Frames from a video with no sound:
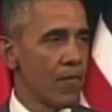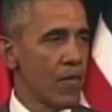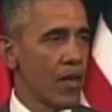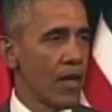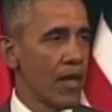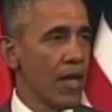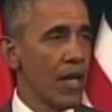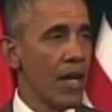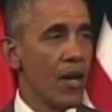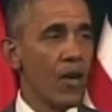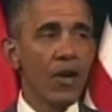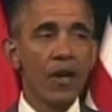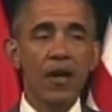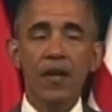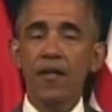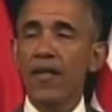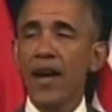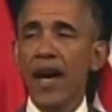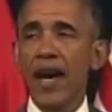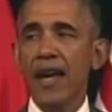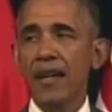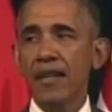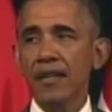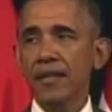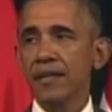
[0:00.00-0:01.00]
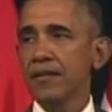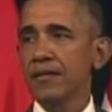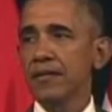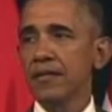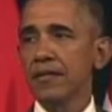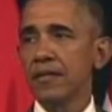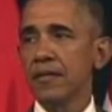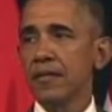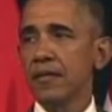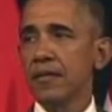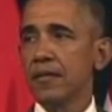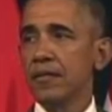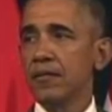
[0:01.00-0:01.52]
Here in
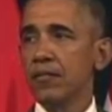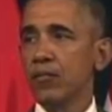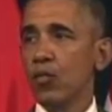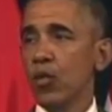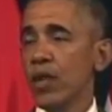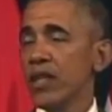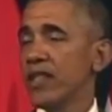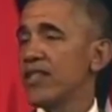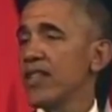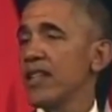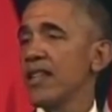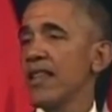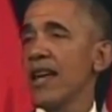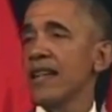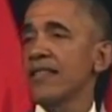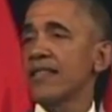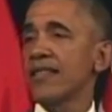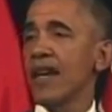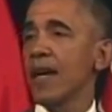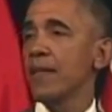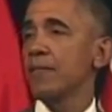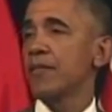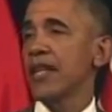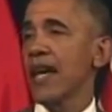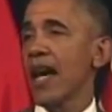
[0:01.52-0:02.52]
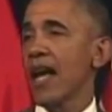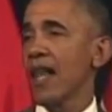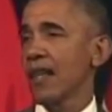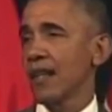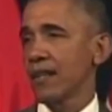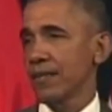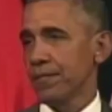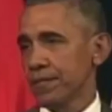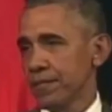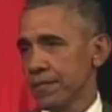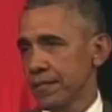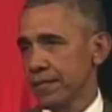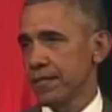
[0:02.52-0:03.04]
Havana, we see that same talent
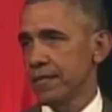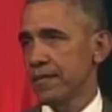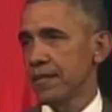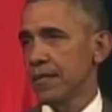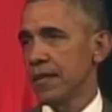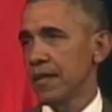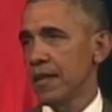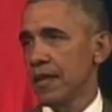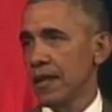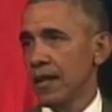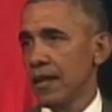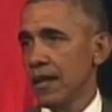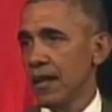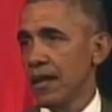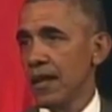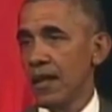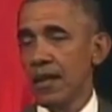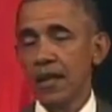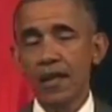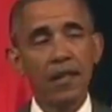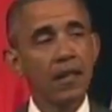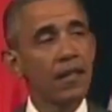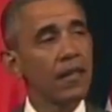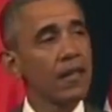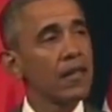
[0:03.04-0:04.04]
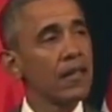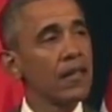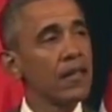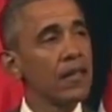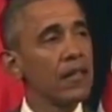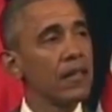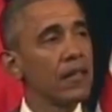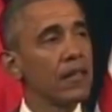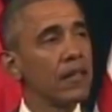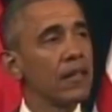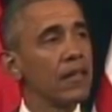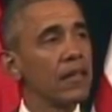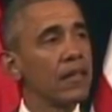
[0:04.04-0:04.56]
in
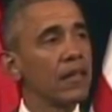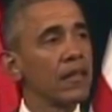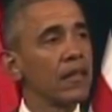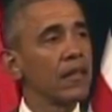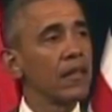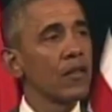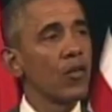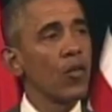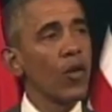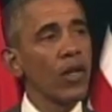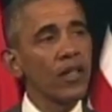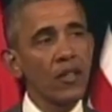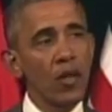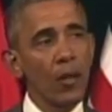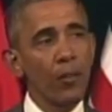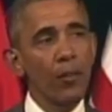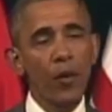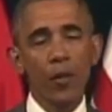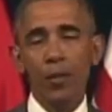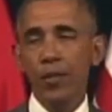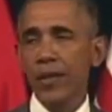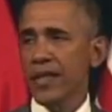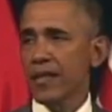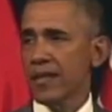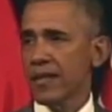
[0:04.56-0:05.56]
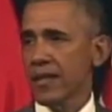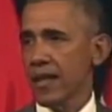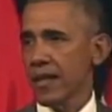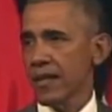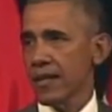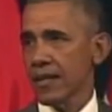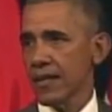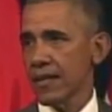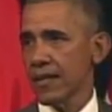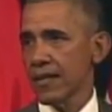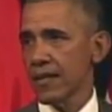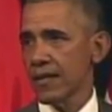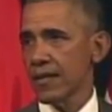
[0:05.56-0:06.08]

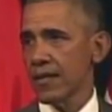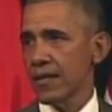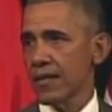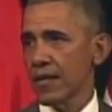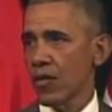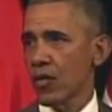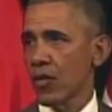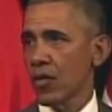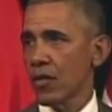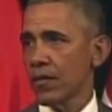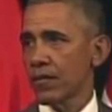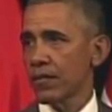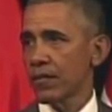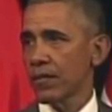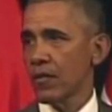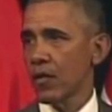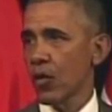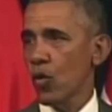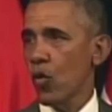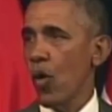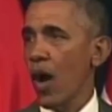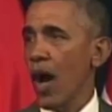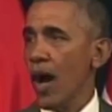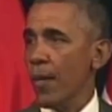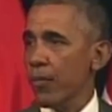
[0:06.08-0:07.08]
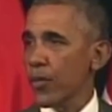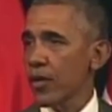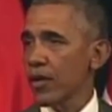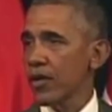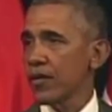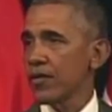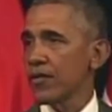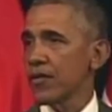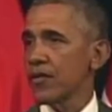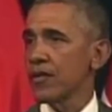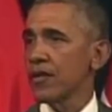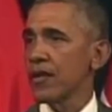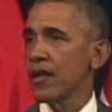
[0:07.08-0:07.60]
cuentapropistas,
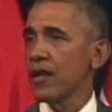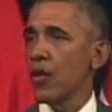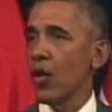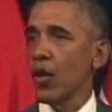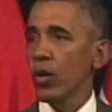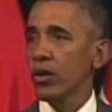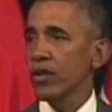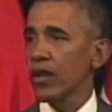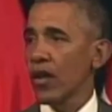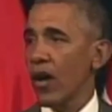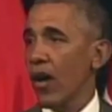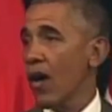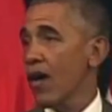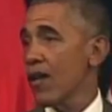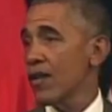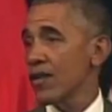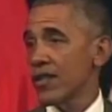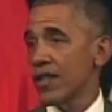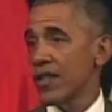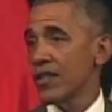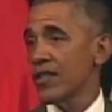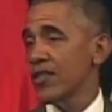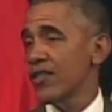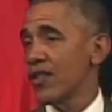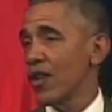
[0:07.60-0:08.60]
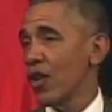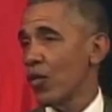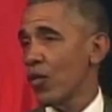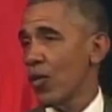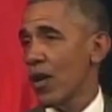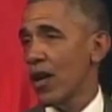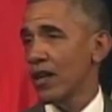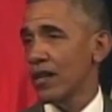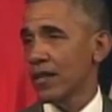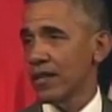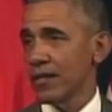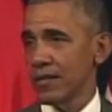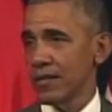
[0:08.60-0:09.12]
cooperatives, and old cars that still run.